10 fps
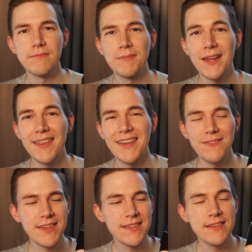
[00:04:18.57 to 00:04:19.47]
but I think if
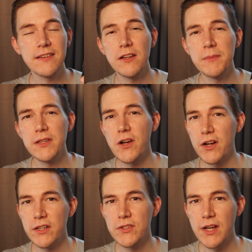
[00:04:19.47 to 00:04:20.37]
this is going to be your
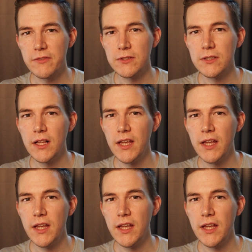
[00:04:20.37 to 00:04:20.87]
only travel